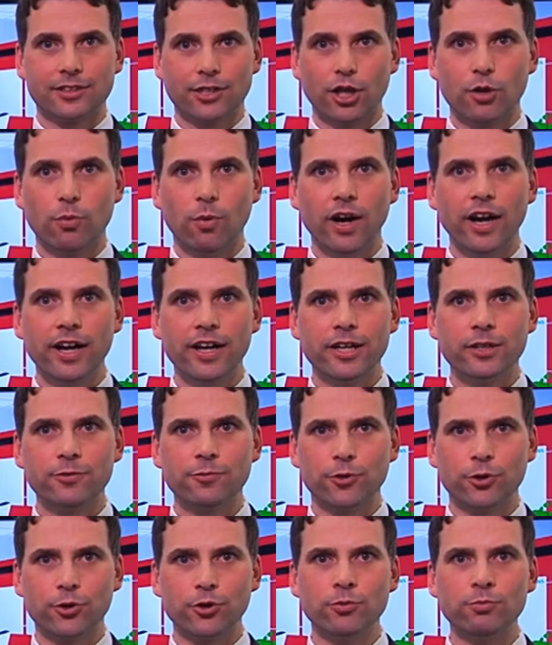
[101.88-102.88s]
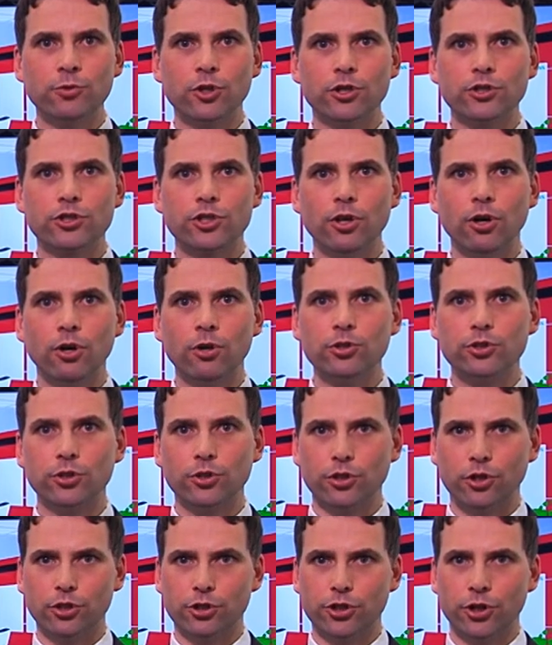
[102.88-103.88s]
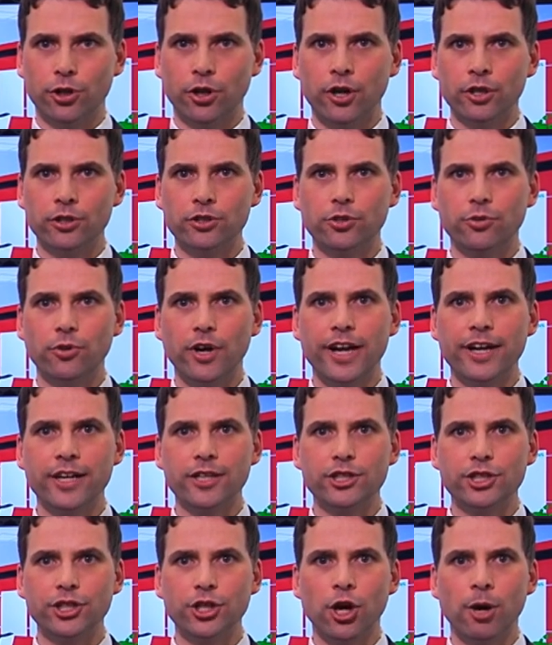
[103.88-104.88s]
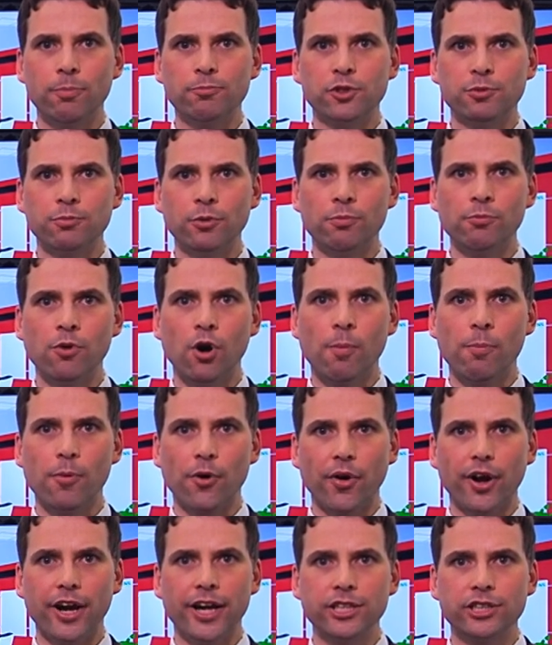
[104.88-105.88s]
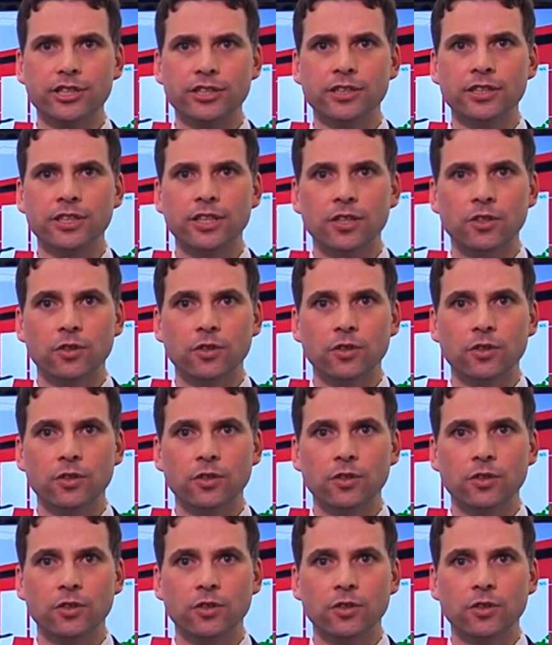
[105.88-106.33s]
required for room control to return to energy optimum operation